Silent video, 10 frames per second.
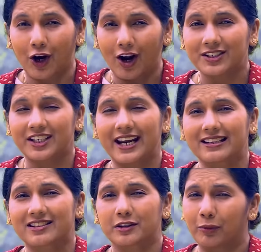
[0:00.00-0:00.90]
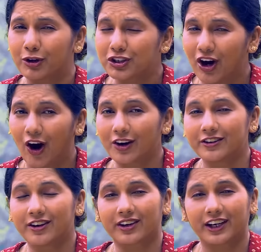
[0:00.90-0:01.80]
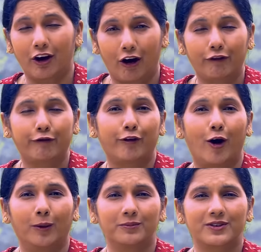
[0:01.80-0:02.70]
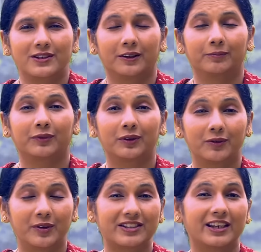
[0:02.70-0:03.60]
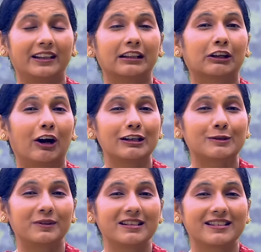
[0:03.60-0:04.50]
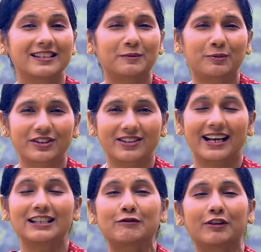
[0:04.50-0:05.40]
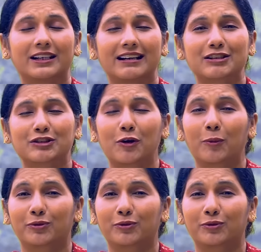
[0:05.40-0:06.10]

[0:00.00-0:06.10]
God takes the most ordinary of forms. We see in the Gospels, it presents for us so